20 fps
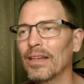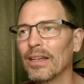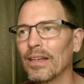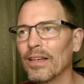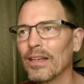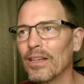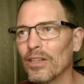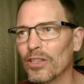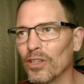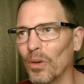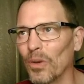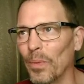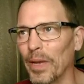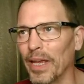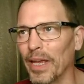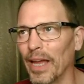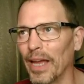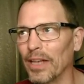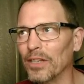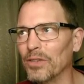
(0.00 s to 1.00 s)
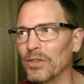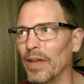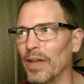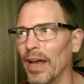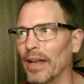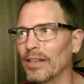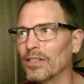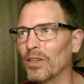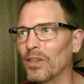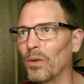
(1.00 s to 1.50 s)
So we can't do
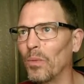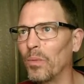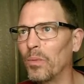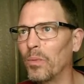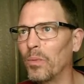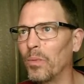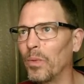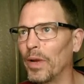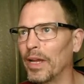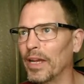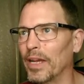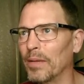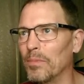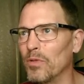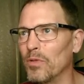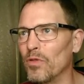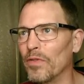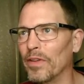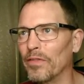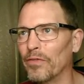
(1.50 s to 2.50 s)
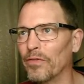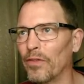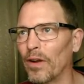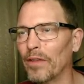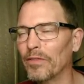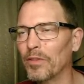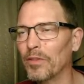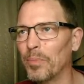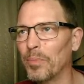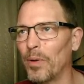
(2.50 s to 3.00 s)
that. So we can move in front
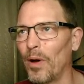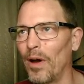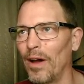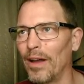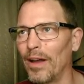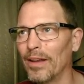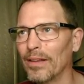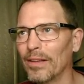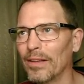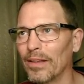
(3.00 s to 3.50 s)
of the pawn